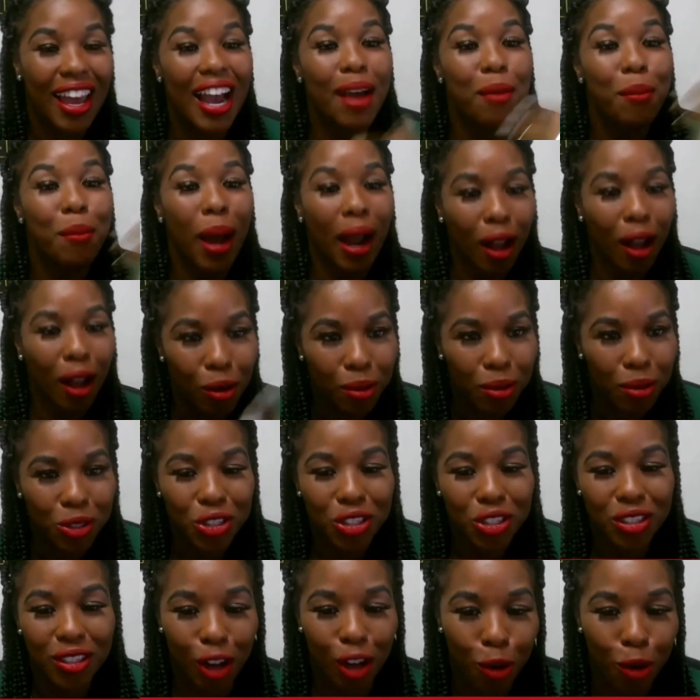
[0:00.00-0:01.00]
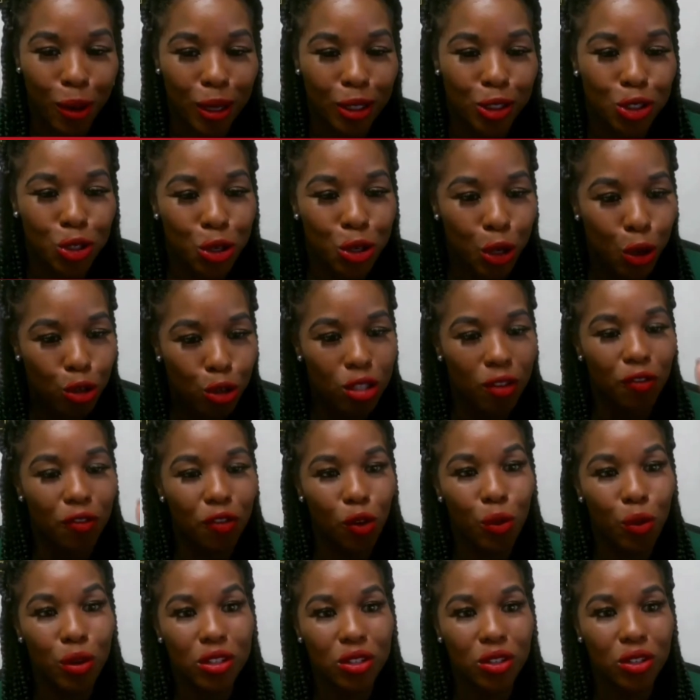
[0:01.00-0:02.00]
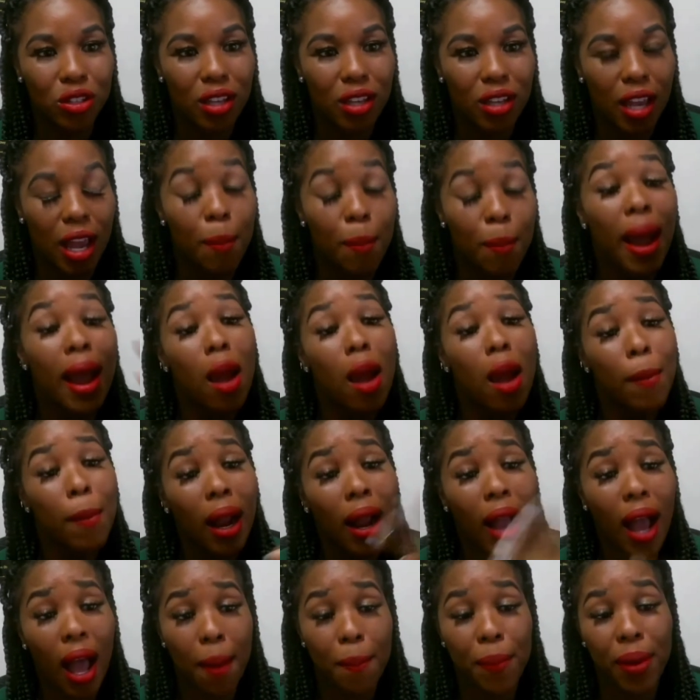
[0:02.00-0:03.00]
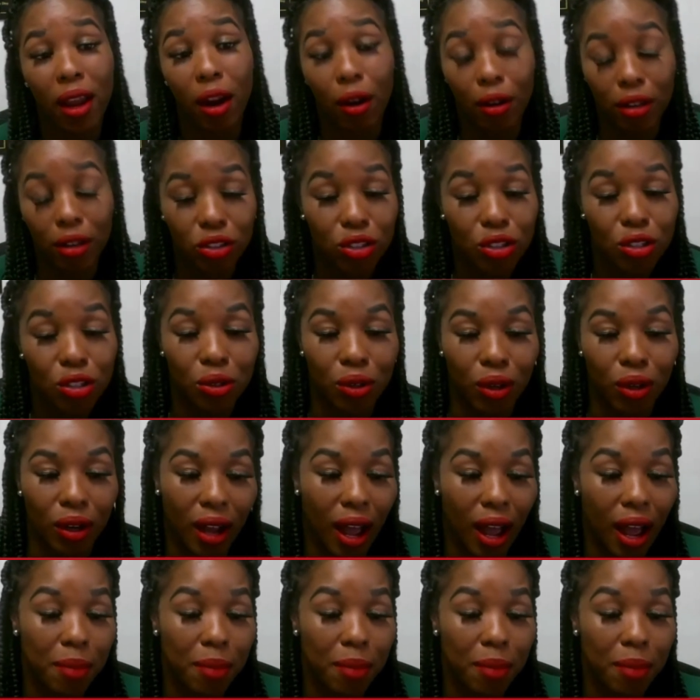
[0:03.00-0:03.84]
and my coach or my two huge influencers, and my and my godparents too.